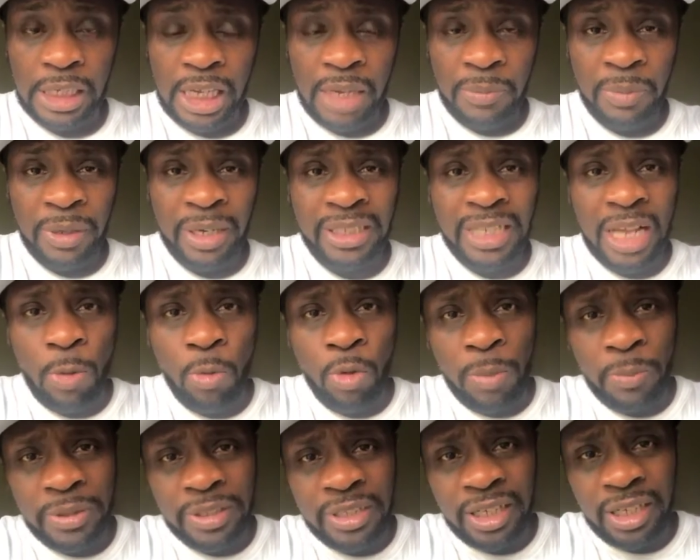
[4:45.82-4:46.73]
Because at
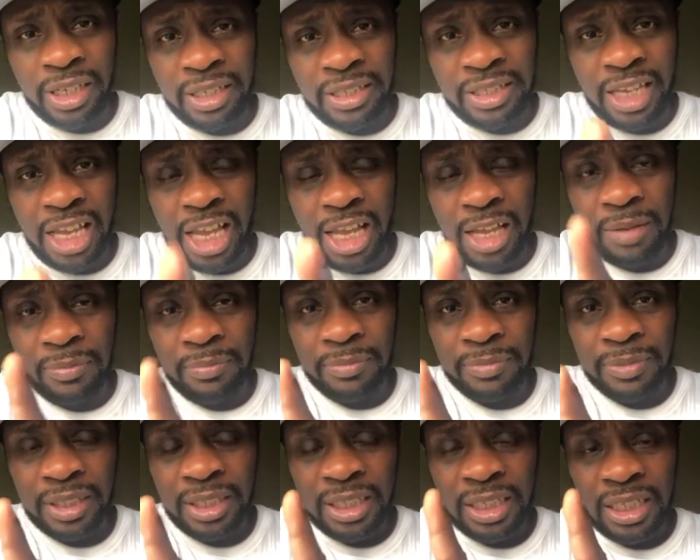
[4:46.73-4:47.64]
one particular time,
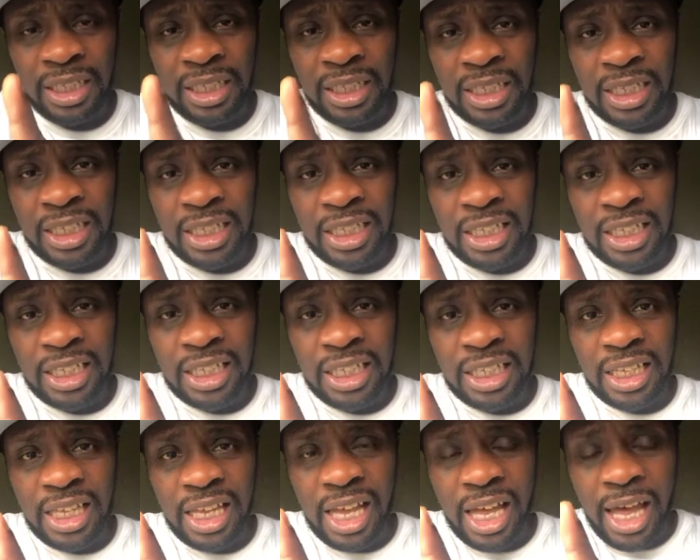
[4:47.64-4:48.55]

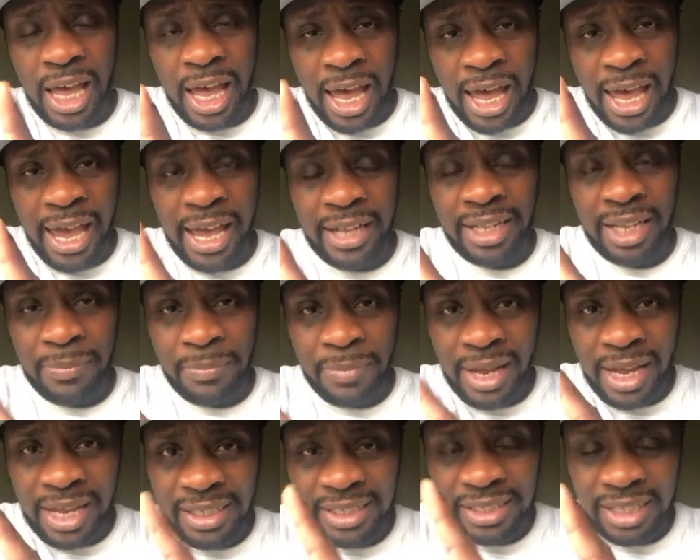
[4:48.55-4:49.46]
I had that
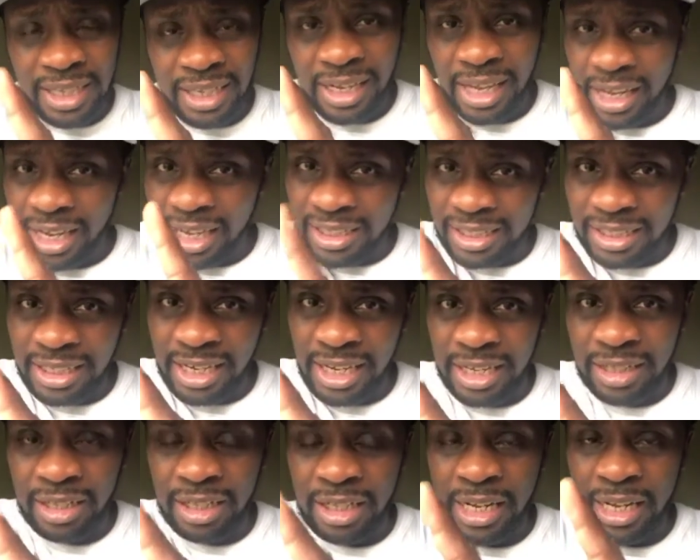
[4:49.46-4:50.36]
mindset, like I
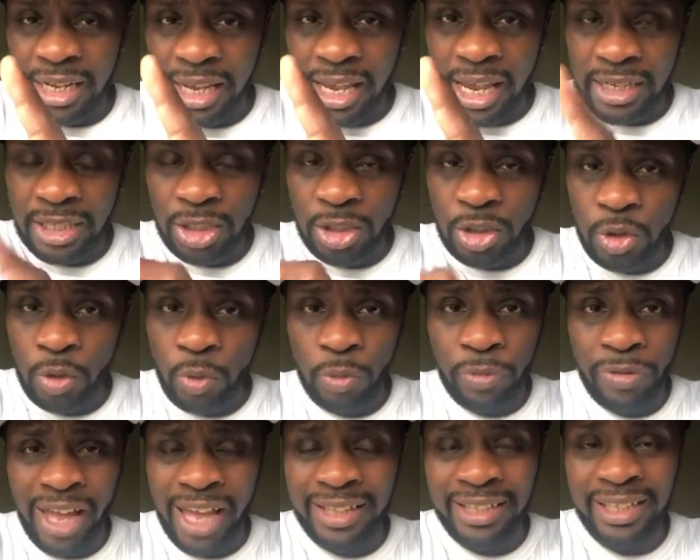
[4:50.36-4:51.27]
said, as a
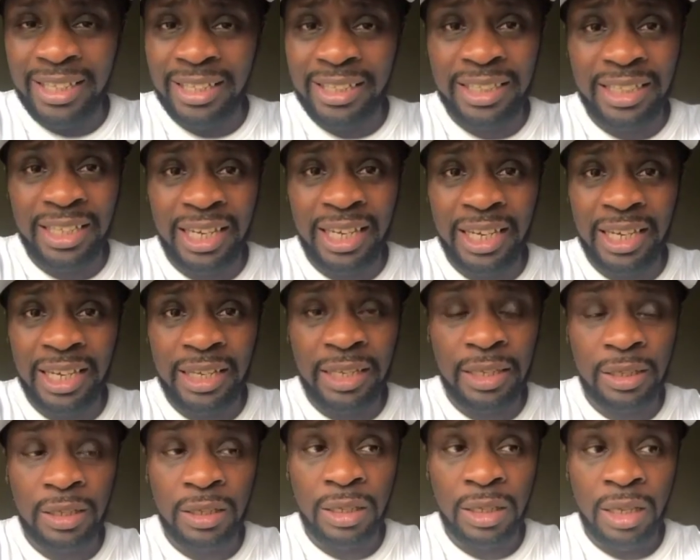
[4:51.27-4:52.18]
youth. I didn't
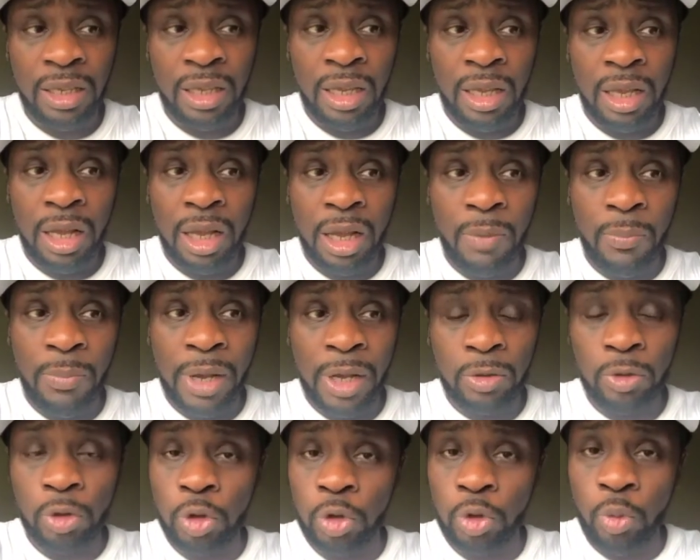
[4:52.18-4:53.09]
care
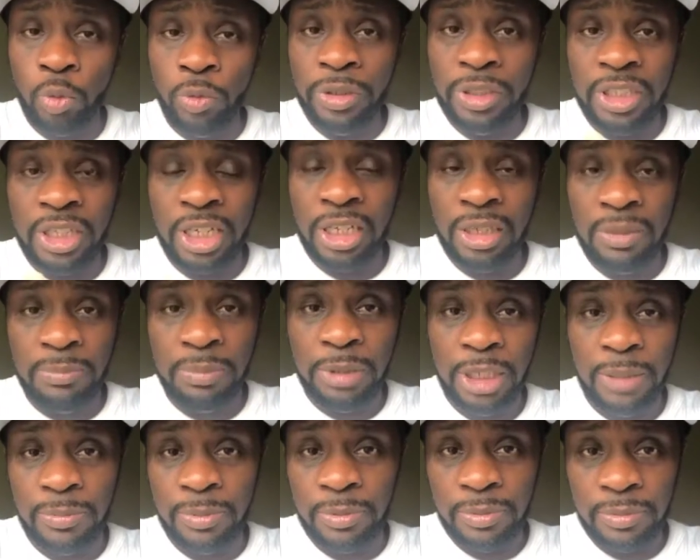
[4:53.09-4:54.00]
about shooting, killing
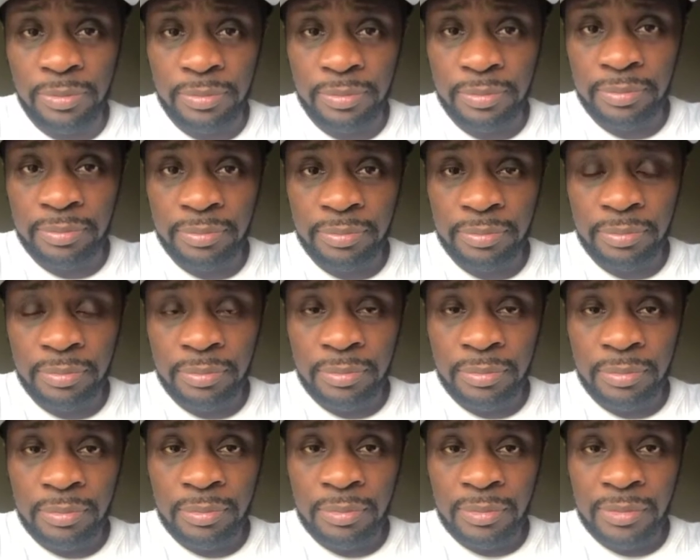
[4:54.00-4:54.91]
people.
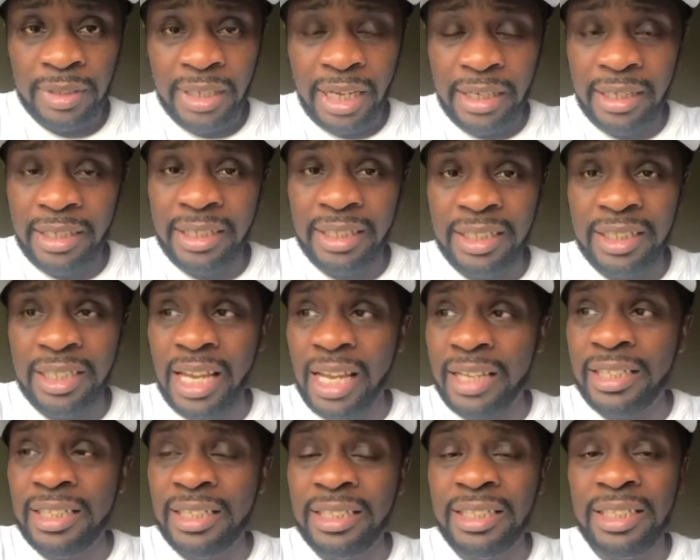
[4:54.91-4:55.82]
I
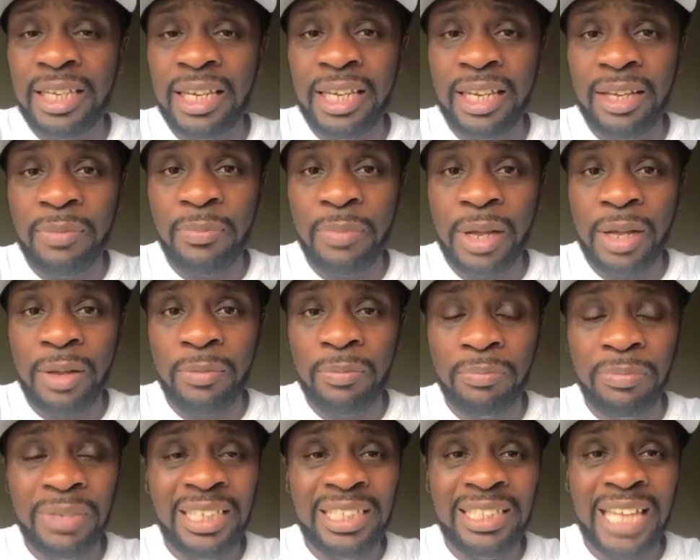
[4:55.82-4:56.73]
didn't care
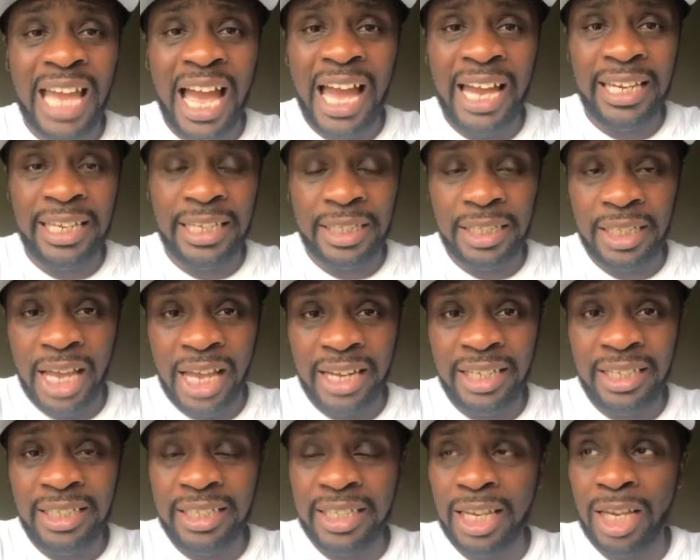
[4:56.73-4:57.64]
about me dying. I
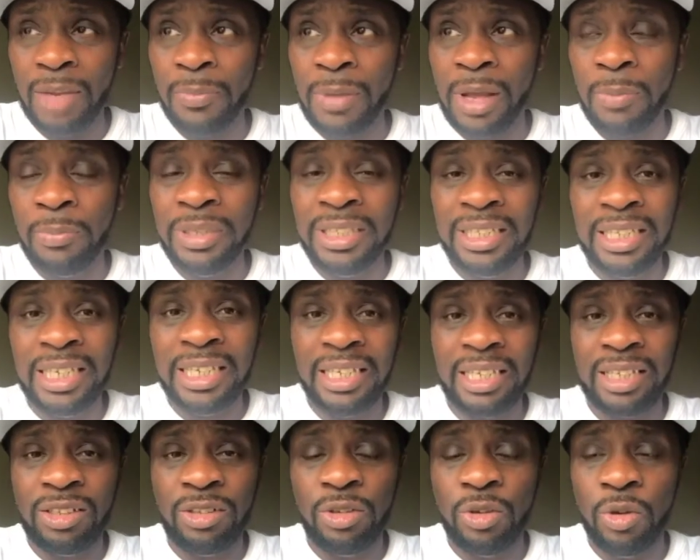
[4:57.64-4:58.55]
didn't care about me,
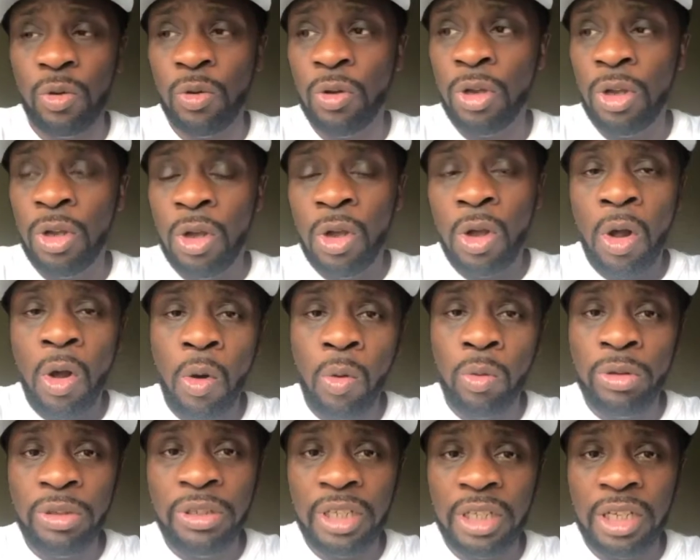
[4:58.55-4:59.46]

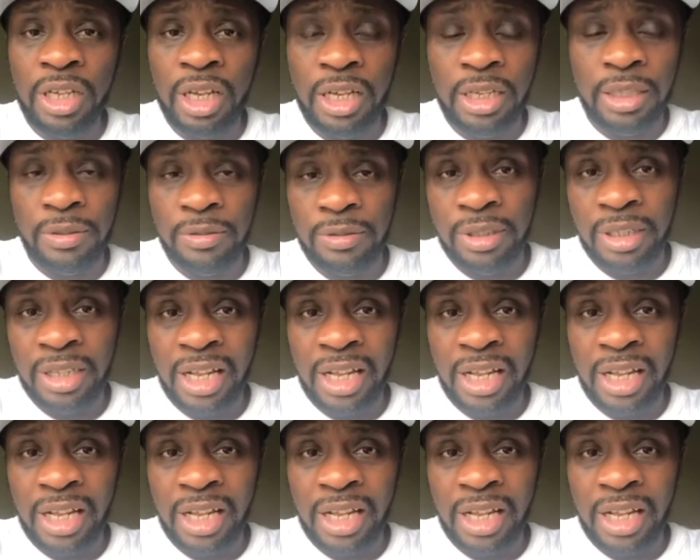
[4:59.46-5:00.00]
holding a gun.